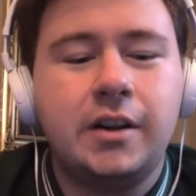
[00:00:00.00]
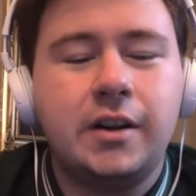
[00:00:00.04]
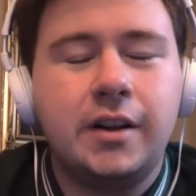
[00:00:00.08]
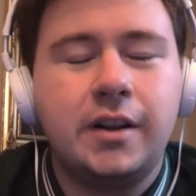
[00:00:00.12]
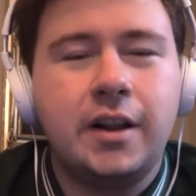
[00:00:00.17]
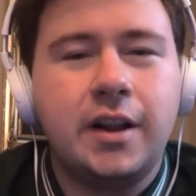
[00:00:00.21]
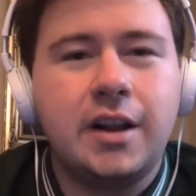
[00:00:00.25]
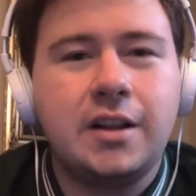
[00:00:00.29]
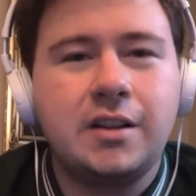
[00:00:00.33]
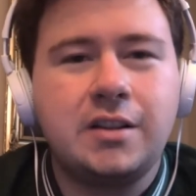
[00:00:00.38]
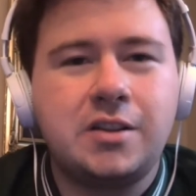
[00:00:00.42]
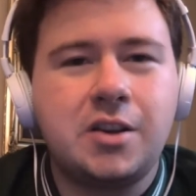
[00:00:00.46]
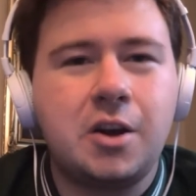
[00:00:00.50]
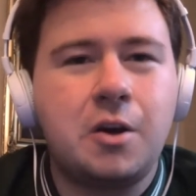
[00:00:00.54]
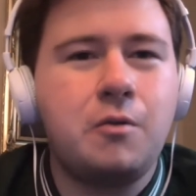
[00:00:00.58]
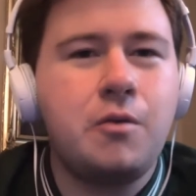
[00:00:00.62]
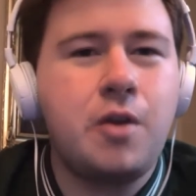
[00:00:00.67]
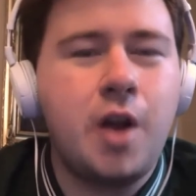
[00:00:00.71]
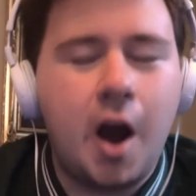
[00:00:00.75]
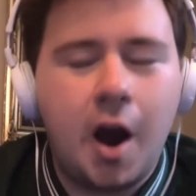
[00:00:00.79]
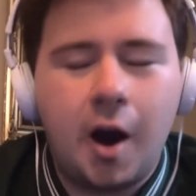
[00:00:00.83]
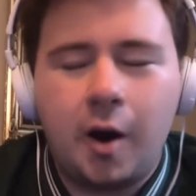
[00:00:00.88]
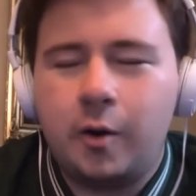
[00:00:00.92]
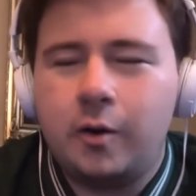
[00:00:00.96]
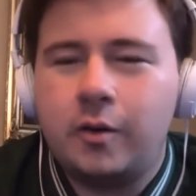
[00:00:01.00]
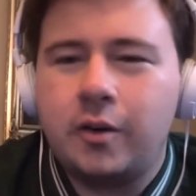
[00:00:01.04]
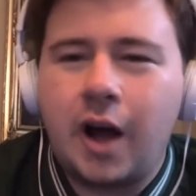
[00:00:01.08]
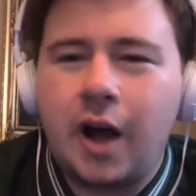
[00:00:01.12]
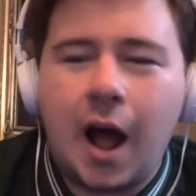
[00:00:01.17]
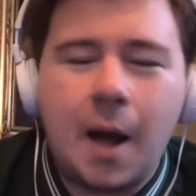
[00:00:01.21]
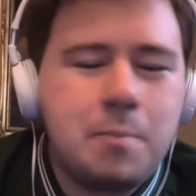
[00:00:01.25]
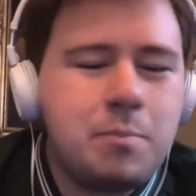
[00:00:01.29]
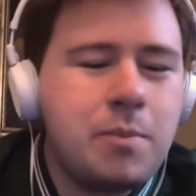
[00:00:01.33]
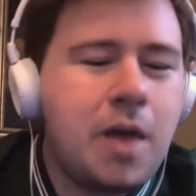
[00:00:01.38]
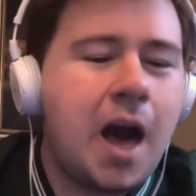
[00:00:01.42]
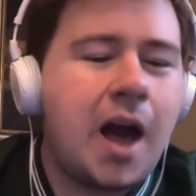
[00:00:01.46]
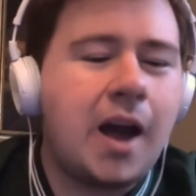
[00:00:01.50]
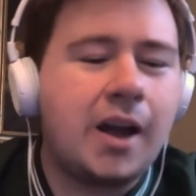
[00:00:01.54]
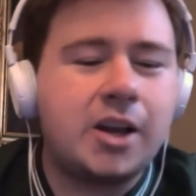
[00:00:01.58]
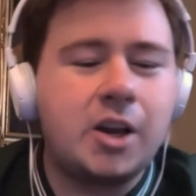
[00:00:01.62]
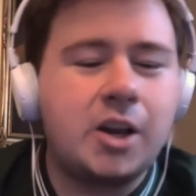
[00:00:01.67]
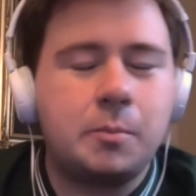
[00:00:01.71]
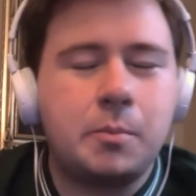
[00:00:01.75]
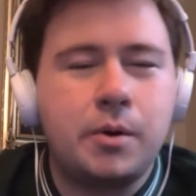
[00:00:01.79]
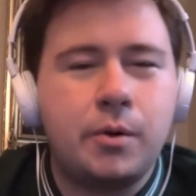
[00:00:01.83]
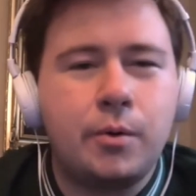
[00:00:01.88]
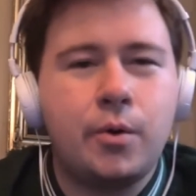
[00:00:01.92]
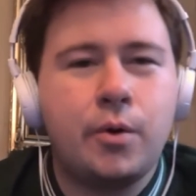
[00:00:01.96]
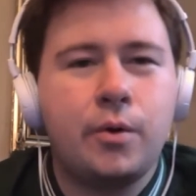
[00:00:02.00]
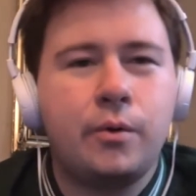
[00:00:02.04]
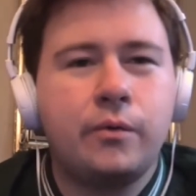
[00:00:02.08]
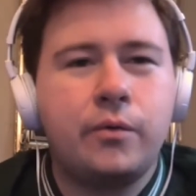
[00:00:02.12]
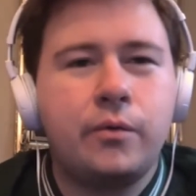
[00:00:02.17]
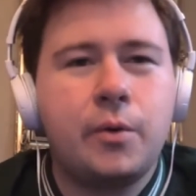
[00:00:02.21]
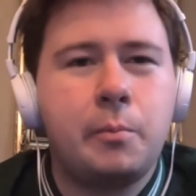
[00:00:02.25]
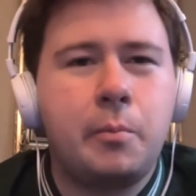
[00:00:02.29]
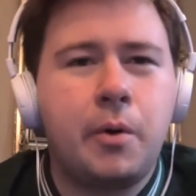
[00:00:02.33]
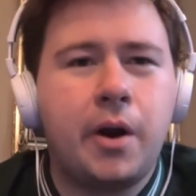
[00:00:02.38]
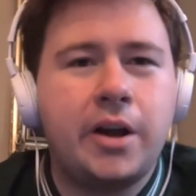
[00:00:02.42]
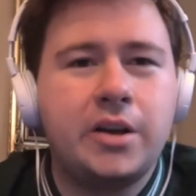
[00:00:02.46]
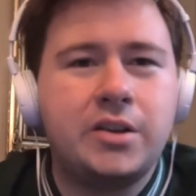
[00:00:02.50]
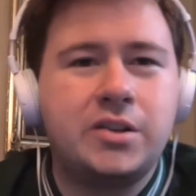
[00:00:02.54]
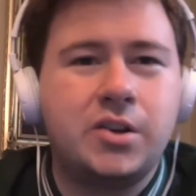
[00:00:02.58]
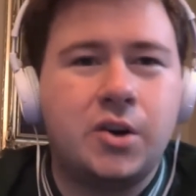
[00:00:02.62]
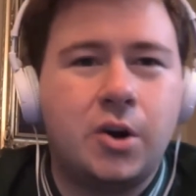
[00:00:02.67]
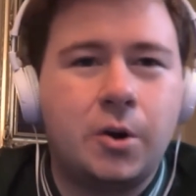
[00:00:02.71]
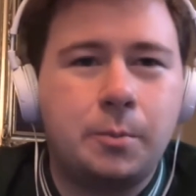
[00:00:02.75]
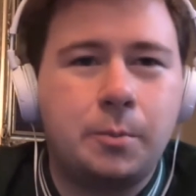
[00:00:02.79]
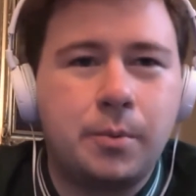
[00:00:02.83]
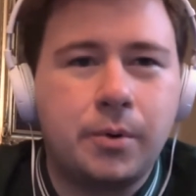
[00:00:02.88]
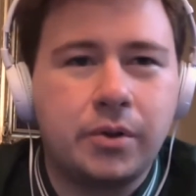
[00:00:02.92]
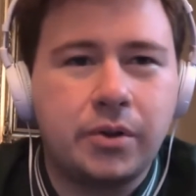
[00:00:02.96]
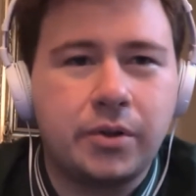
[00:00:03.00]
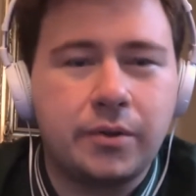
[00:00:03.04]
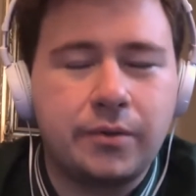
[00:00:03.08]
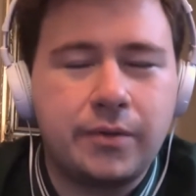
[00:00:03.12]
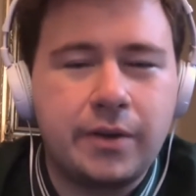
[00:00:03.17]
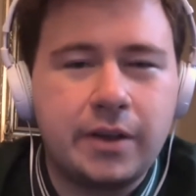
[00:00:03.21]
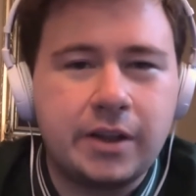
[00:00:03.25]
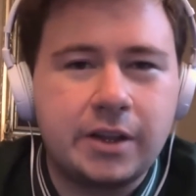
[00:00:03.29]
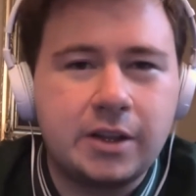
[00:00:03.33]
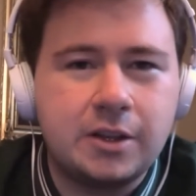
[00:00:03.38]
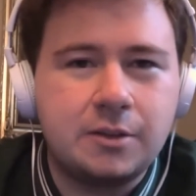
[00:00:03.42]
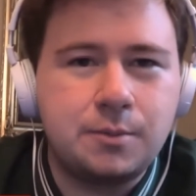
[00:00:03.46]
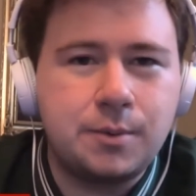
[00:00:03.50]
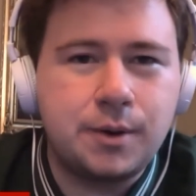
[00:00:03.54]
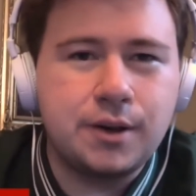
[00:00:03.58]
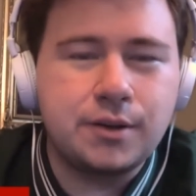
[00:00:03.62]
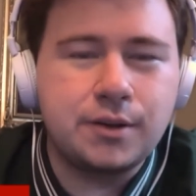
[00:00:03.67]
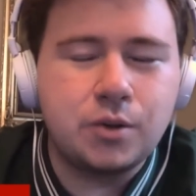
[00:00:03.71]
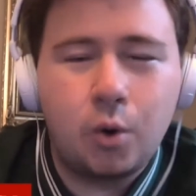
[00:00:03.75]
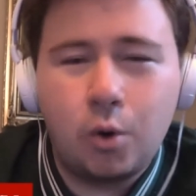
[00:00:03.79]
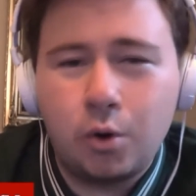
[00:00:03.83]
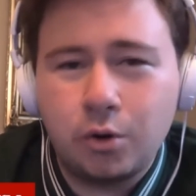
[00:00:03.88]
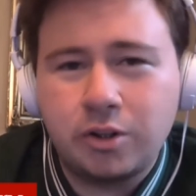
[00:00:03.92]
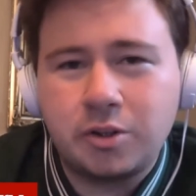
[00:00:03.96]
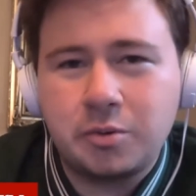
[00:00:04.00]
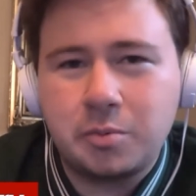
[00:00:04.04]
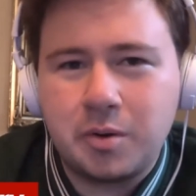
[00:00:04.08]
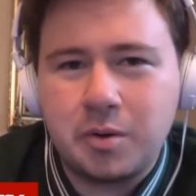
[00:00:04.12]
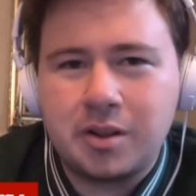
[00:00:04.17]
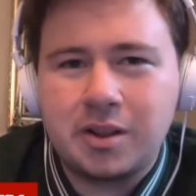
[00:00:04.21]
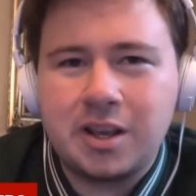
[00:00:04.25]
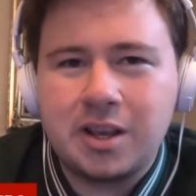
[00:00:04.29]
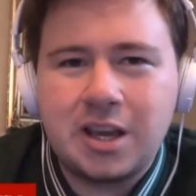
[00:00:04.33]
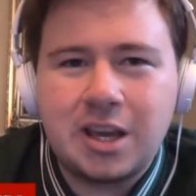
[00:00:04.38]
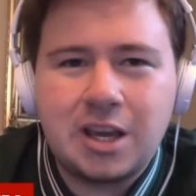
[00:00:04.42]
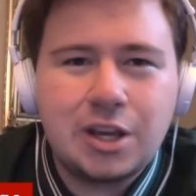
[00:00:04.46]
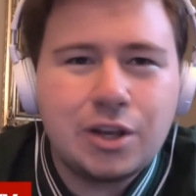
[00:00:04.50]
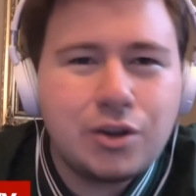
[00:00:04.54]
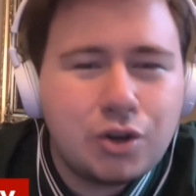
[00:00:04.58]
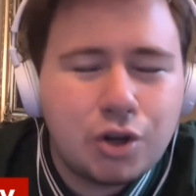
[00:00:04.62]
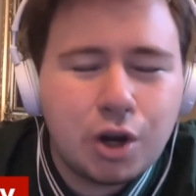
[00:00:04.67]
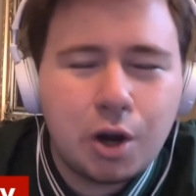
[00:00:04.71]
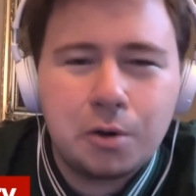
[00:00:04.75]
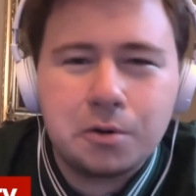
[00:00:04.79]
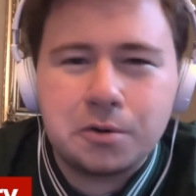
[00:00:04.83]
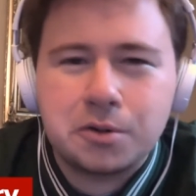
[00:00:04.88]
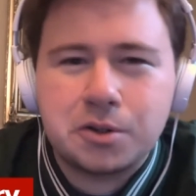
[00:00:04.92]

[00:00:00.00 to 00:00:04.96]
And so, no, I'm not going to be rooting for Bryce Harper and the Phillies because ultimately he chose